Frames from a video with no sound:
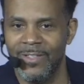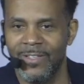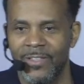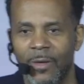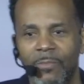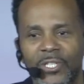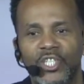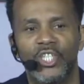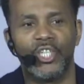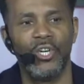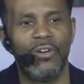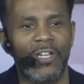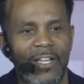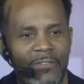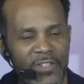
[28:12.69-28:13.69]
The
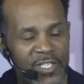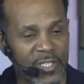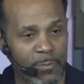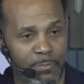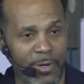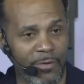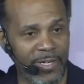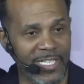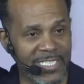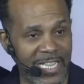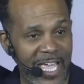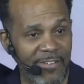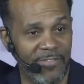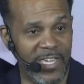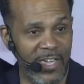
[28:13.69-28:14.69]
maturity of the spirit is
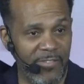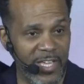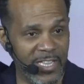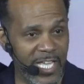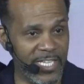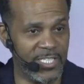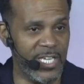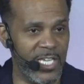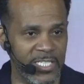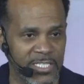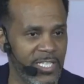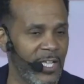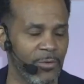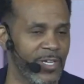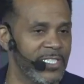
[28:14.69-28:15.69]
life giving, like Jesus.
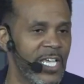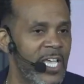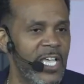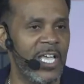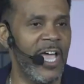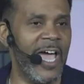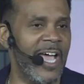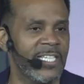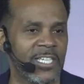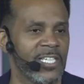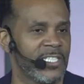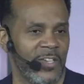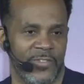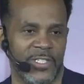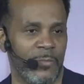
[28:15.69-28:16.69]
In other words, ask
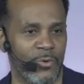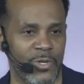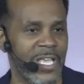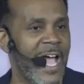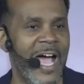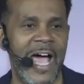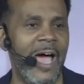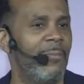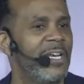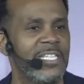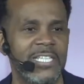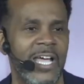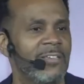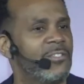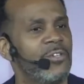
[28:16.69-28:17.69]
yourself a simple question How many
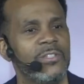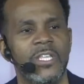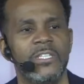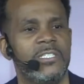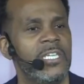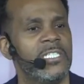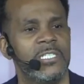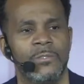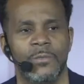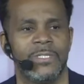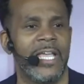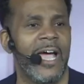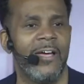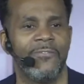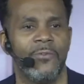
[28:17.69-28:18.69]
times do you think Jesus would
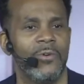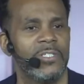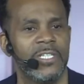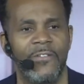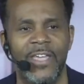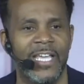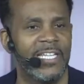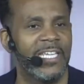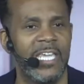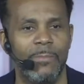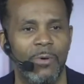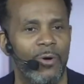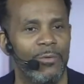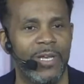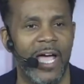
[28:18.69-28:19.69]
die for us if he had to
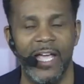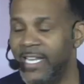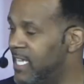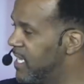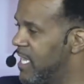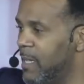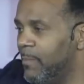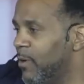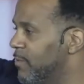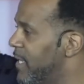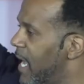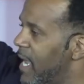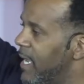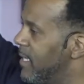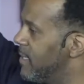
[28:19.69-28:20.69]
keep on dying? He'd keep on dying.